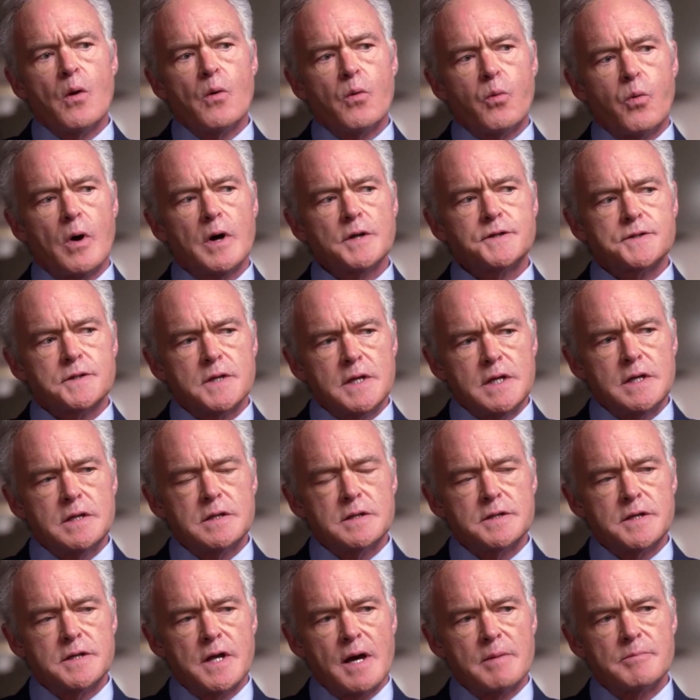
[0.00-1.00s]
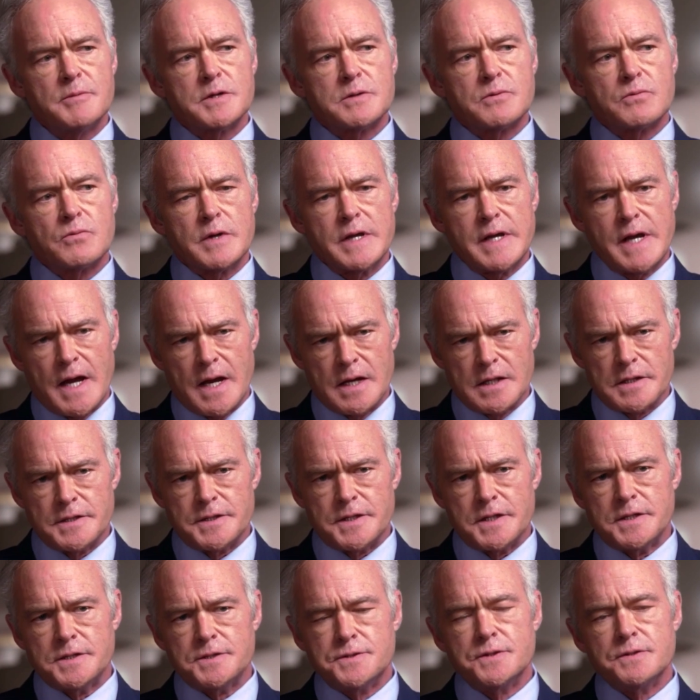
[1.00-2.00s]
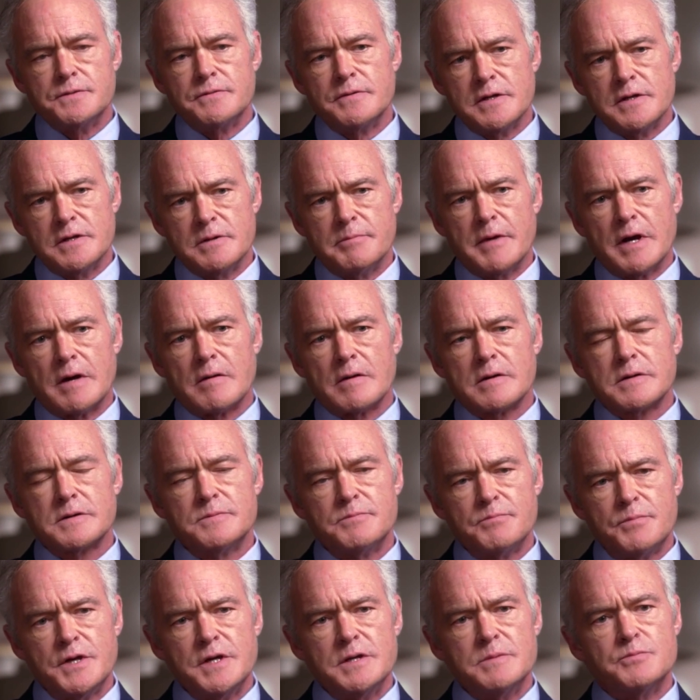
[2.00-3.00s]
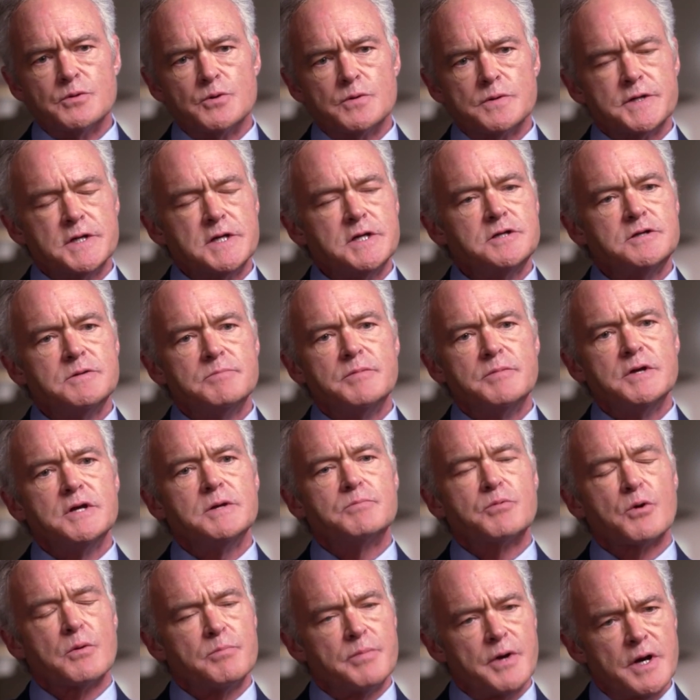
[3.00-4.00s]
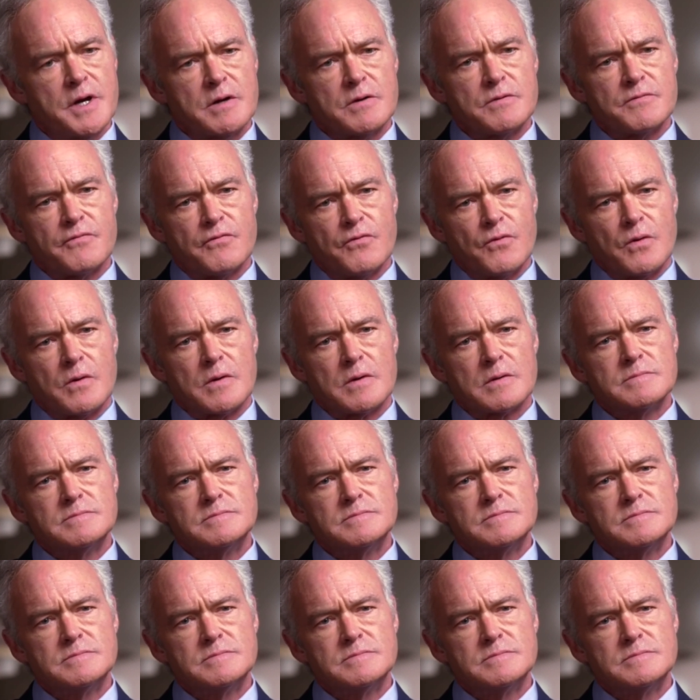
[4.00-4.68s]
What economic reality do the American people need to be prepared for?